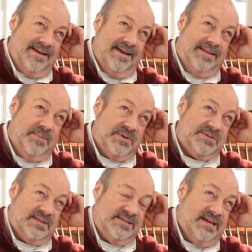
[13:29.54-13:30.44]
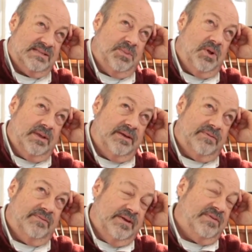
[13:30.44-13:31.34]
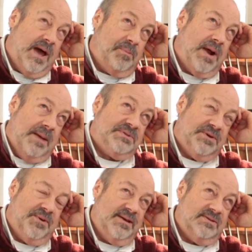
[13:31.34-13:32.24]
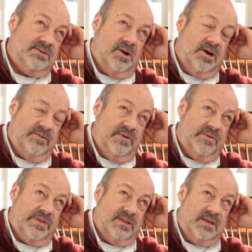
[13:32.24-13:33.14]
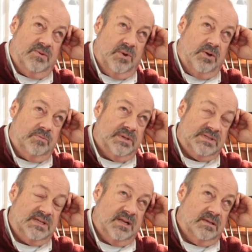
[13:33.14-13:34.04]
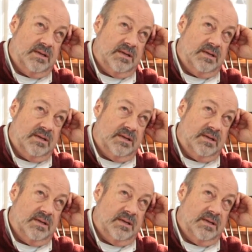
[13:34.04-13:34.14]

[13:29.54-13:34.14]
and the most accessible, if not perhaps the greatest art of everything that he wrote, but still,